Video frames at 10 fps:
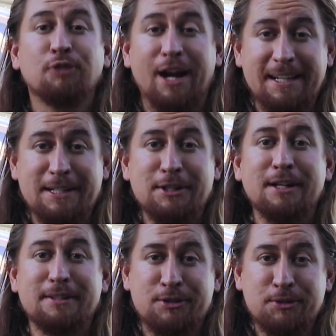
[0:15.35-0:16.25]
right here
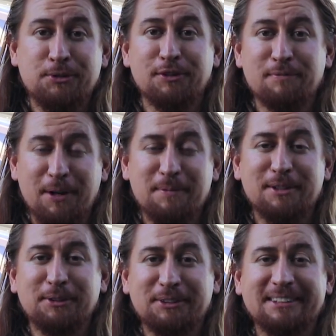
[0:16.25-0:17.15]
at the School of
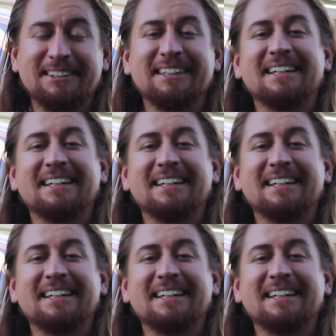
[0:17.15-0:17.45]
Permaculture.